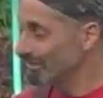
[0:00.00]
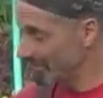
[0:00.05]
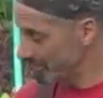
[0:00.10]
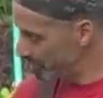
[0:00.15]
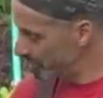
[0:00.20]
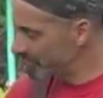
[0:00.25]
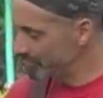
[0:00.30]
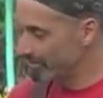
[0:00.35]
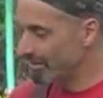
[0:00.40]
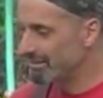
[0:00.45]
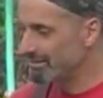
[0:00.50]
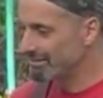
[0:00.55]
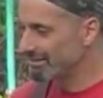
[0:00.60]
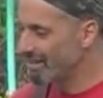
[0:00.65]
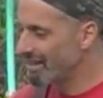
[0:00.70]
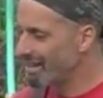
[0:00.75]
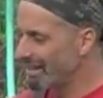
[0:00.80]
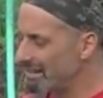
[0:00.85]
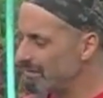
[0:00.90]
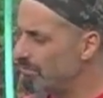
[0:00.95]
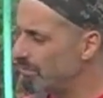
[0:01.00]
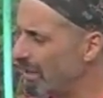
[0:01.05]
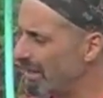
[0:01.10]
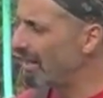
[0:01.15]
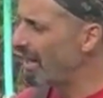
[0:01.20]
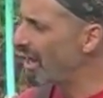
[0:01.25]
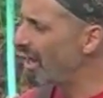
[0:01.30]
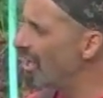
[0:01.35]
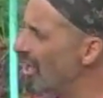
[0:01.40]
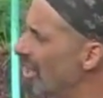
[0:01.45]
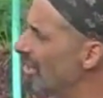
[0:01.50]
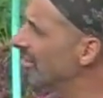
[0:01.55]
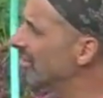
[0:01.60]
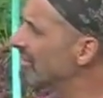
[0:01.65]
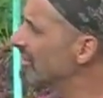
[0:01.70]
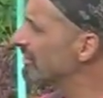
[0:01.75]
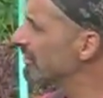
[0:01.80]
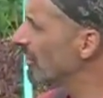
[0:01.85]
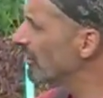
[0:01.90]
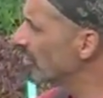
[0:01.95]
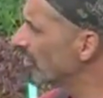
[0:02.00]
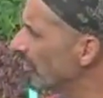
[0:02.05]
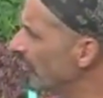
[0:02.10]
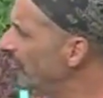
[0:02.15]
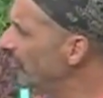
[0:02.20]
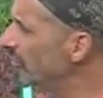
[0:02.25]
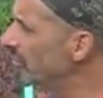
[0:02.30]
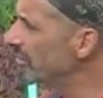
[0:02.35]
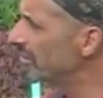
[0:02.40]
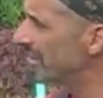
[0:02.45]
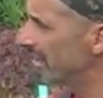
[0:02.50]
this great line, but this local food